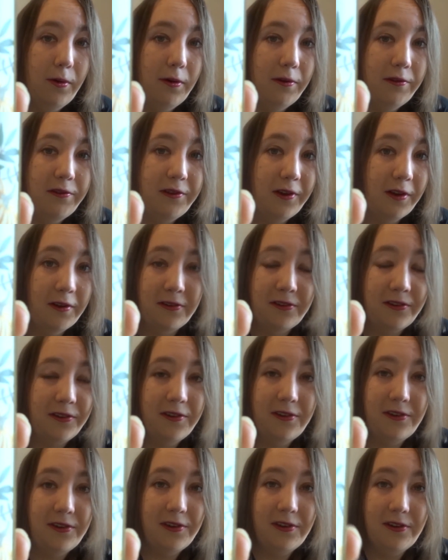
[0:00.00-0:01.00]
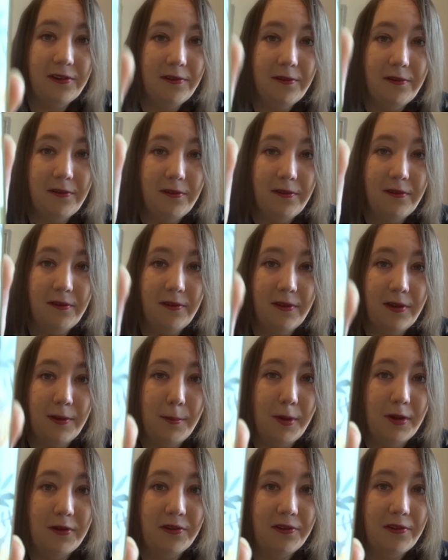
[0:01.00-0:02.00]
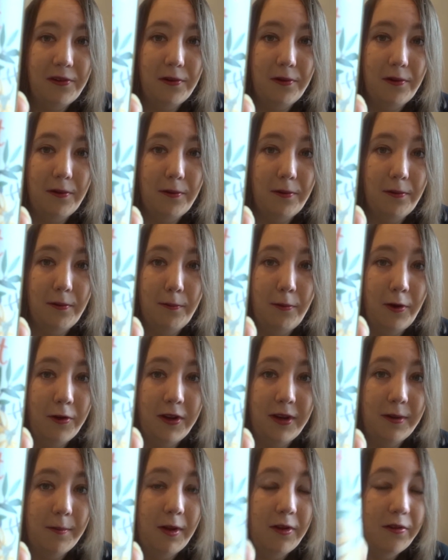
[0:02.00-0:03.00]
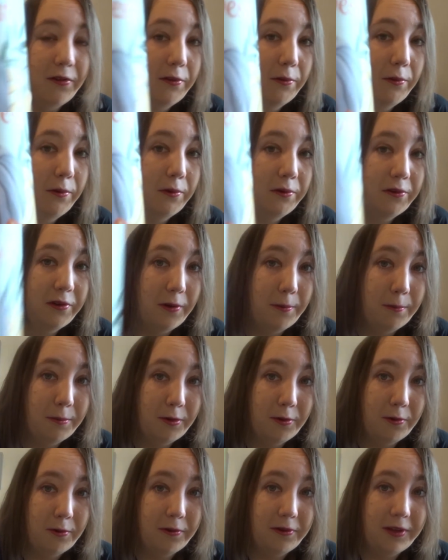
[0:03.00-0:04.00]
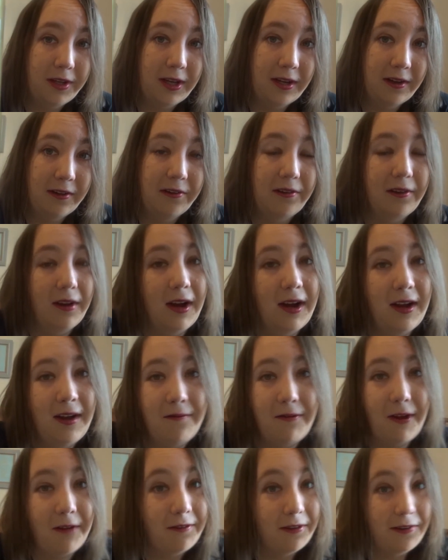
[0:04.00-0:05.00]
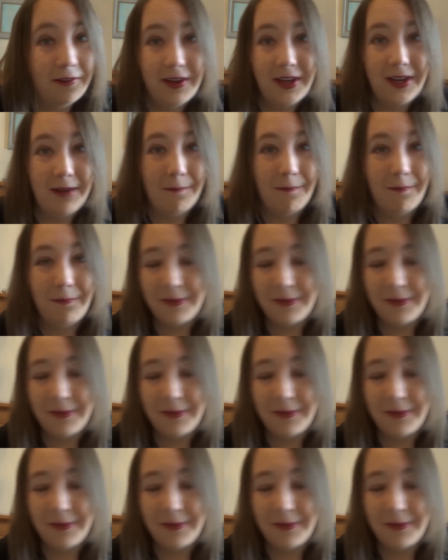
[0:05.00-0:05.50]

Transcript: just one of the most autumnal things I have ever seen.